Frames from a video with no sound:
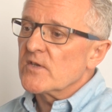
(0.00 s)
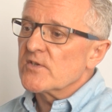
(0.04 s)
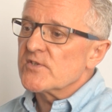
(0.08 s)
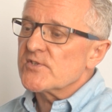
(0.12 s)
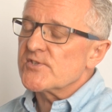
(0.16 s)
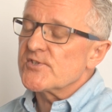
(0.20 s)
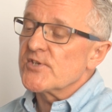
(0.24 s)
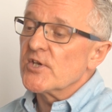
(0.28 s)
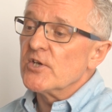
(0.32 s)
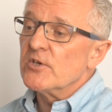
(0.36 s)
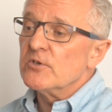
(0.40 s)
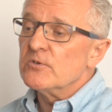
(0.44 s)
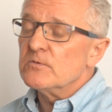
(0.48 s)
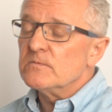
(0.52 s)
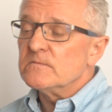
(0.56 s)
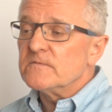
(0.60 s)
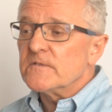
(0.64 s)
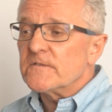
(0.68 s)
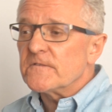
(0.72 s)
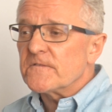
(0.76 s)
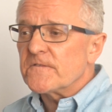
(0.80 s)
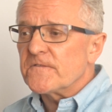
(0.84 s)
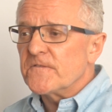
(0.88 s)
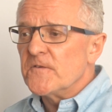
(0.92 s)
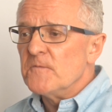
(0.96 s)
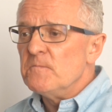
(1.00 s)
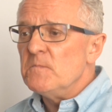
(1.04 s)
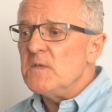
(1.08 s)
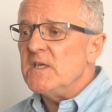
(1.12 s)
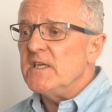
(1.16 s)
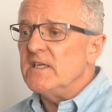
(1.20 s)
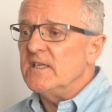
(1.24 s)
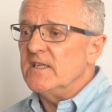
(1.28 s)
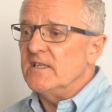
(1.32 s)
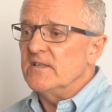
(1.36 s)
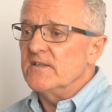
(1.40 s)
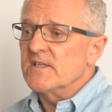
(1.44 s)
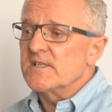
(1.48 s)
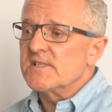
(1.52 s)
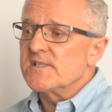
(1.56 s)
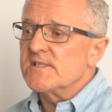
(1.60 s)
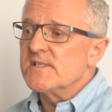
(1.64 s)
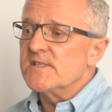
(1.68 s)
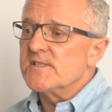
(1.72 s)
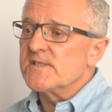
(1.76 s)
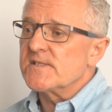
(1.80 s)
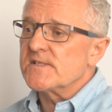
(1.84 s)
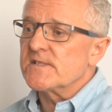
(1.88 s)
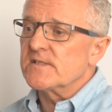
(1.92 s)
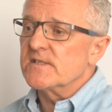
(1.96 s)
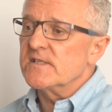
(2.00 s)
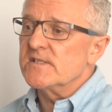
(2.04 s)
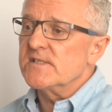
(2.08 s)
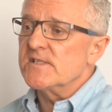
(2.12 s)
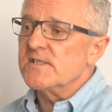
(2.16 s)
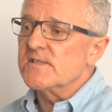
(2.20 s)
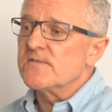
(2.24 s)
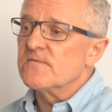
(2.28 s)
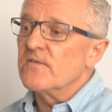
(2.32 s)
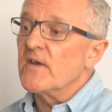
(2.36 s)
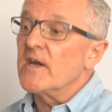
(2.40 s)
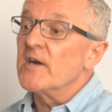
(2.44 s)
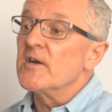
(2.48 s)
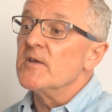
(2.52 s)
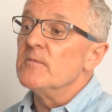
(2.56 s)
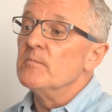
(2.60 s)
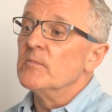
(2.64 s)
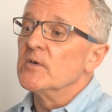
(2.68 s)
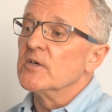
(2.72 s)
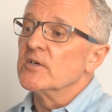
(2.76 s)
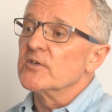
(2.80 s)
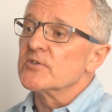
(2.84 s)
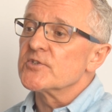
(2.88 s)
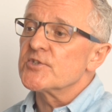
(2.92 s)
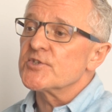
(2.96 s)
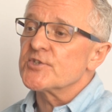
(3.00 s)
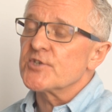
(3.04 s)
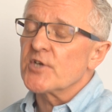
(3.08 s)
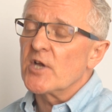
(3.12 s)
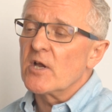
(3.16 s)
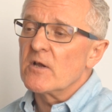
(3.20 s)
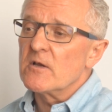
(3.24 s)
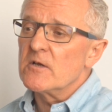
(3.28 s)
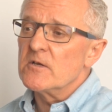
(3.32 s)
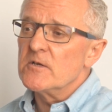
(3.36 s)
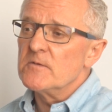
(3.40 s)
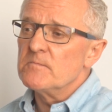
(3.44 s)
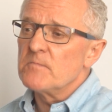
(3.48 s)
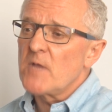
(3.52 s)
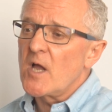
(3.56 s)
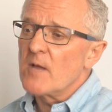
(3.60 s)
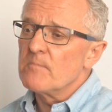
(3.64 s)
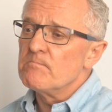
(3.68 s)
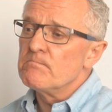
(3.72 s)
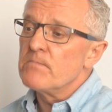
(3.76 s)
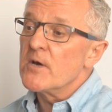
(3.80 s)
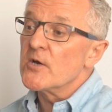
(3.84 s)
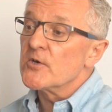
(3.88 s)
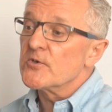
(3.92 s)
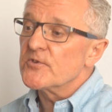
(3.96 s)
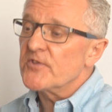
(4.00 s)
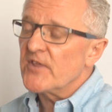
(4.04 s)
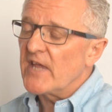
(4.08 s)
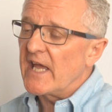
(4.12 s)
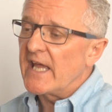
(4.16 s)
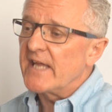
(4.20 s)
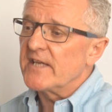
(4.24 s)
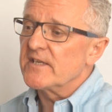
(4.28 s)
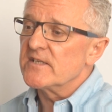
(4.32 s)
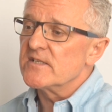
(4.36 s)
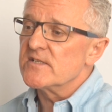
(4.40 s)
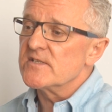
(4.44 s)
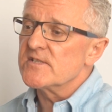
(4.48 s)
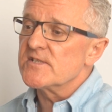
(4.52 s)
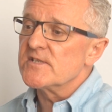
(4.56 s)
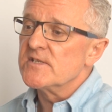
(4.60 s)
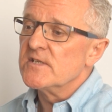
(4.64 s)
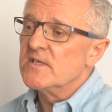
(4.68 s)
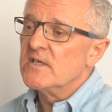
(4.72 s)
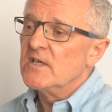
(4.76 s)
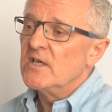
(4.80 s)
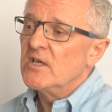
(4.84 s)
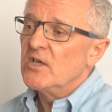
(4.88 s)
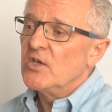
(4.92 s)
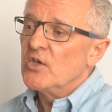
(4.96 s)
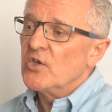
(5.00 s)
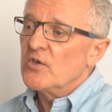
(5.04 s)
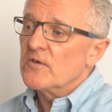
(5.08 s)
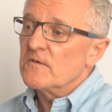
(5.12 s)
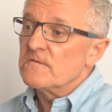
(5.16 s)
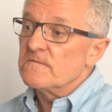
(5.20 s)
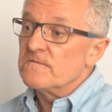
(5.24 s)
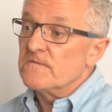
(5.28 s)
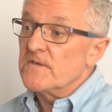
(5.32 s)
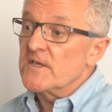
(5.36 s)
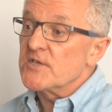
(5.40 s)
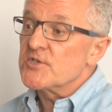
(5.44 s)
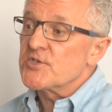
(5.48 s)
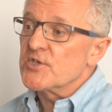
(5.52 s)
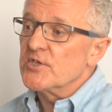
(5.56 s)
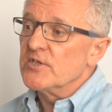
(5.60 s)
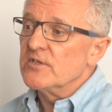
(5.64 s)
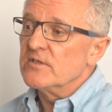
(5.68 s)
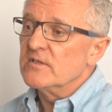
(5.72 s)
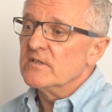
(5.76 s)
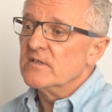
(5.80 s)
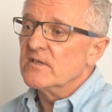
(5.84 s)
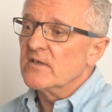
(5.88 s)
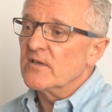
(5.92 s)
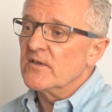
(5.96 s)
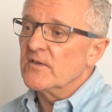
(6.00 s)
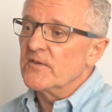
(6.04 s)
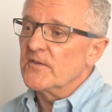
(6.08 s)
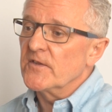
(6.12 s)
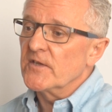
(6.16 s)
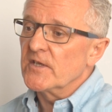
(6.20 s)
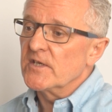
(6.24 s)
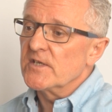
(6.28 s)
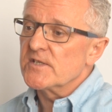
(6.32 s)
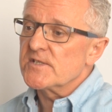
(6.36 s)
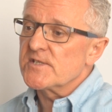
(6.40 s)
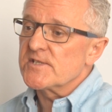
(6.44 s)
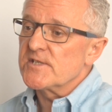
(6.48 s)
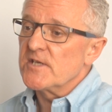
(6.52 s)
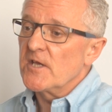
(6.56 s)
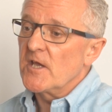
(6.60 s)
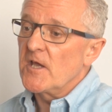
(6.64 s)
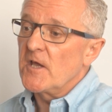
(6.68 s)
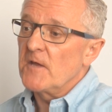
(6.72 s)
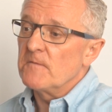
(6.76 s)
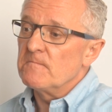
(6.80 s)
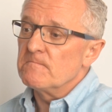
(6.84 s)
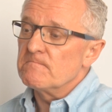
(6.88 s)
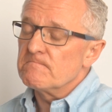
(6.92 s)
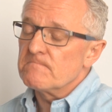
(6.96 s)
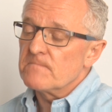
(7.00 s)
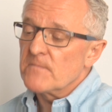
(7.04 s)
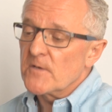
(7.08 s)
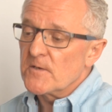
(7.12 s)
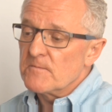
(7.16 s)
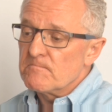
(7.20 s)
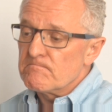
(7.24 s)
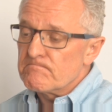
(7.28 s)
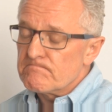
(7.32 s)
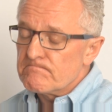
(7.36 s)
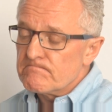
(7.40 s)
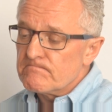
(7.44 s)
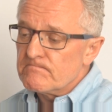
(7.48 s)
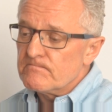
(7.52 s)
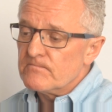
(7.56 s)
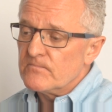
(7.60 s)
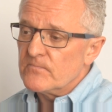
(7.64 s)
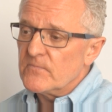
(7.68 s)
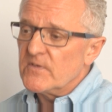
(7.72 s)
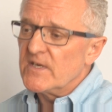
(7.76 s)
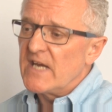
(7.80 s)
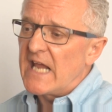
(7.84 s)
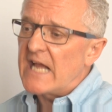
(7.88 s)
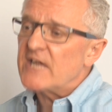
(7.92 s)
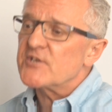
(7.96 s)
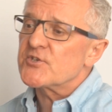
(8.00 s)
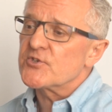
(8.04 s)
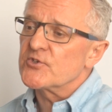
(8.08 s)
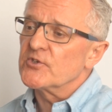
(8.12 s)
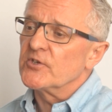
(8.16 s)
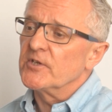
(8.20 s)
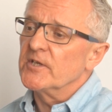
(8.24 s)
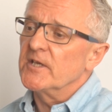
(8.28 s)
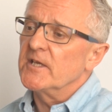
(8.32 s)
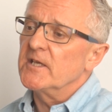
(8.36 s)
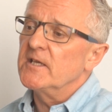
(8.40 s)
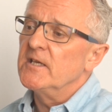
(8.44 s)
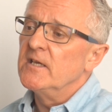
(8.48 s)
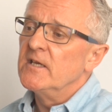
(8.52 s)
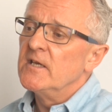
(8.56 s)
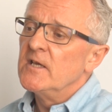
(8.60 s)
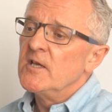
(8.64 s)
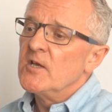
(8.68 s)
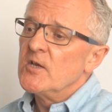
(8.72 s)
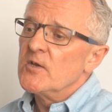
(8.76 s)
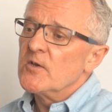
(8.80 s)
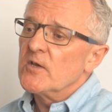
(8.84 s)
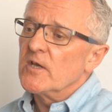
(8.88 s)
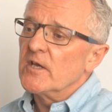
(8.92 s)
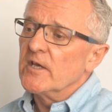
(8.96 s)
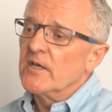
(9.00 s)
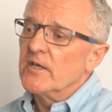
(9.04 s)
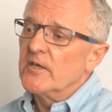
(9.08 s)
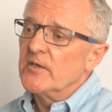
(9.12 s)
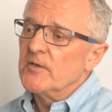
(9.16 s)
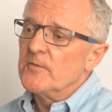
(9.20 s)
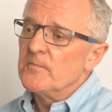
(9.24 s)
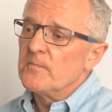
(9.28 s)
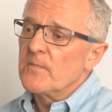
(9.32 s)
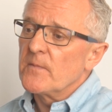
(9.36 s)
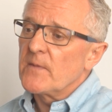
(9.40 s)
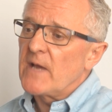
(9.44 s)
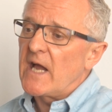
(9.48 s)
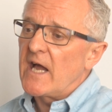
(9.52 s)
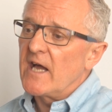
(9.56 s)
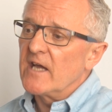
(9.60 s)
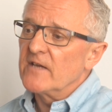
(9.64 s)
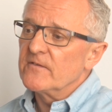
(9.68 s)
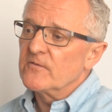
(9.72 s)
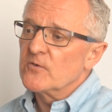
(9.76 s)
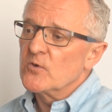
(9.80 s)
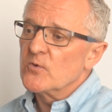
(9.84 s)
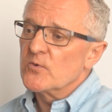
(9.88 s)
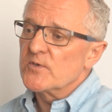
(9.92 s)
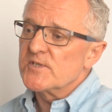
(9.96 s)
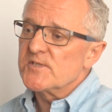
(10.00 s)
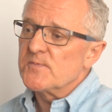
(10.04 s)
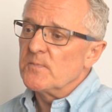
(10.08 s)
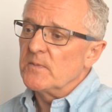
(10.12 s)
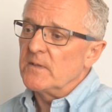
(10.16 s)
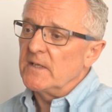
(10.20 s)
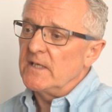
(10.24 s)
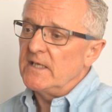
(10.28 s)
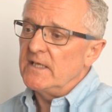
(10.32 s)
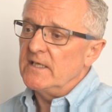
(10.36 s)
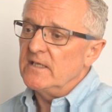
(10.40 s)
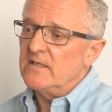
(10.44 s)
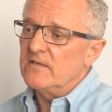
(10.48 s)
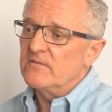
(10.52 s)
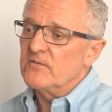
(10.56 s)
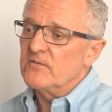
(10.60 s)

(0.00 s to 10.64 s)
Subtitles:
So for me, this is very much a both-and vision that, and naturally, I've always been,